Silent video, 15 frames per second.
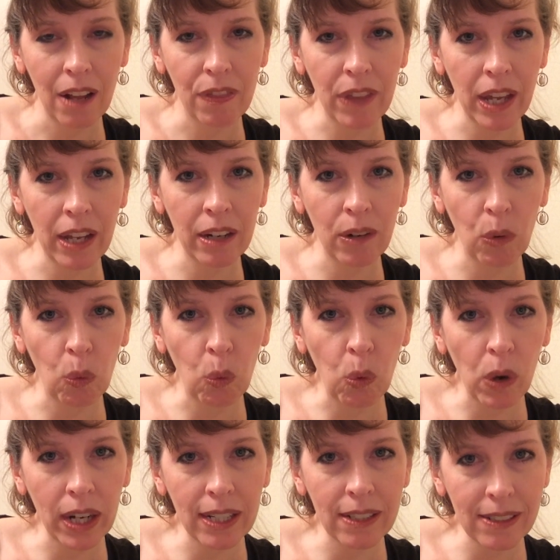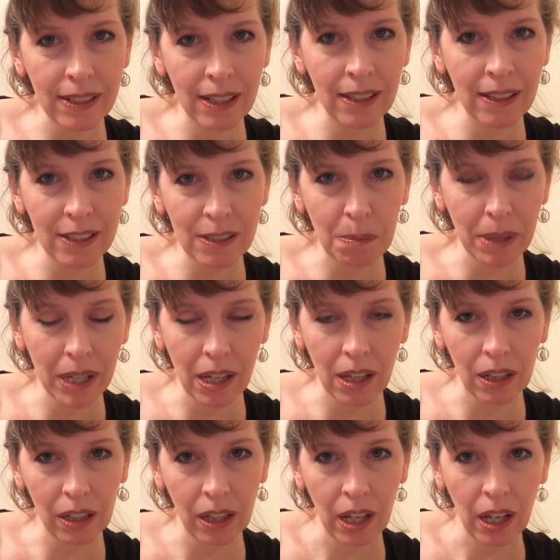then what is in this
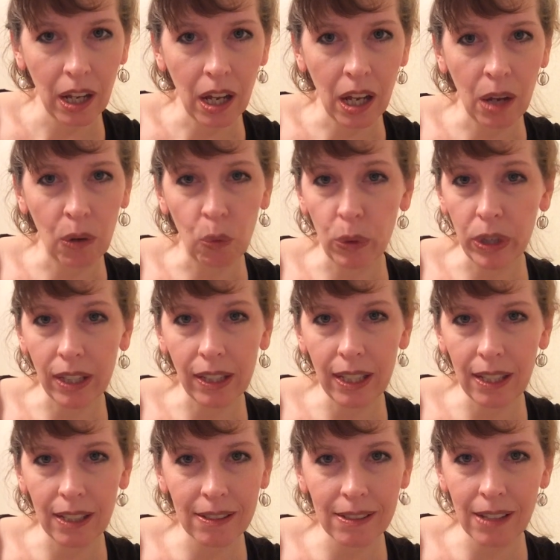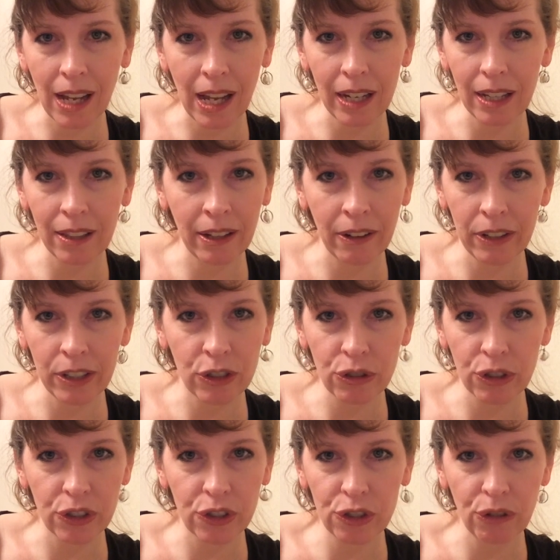bill really is not in their
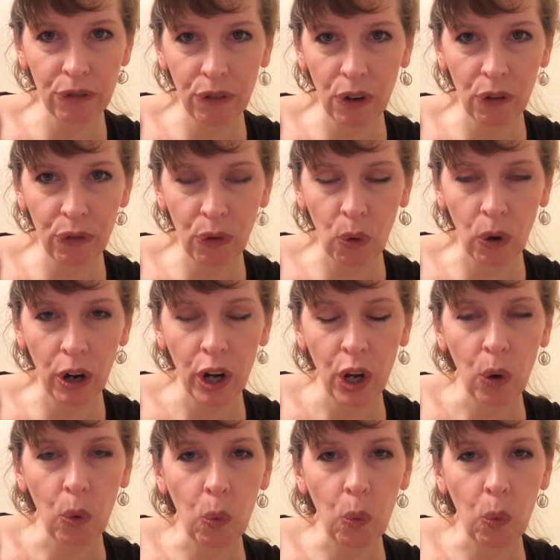interest to vote for.